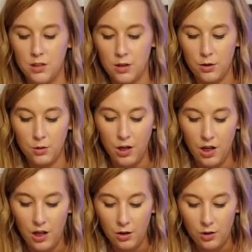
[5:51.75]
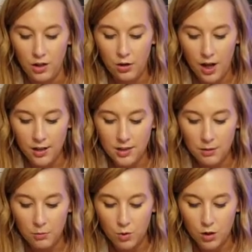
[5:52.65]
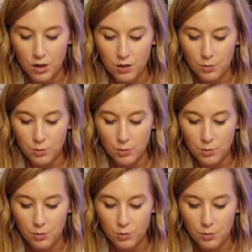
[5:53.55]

So we do custom orders.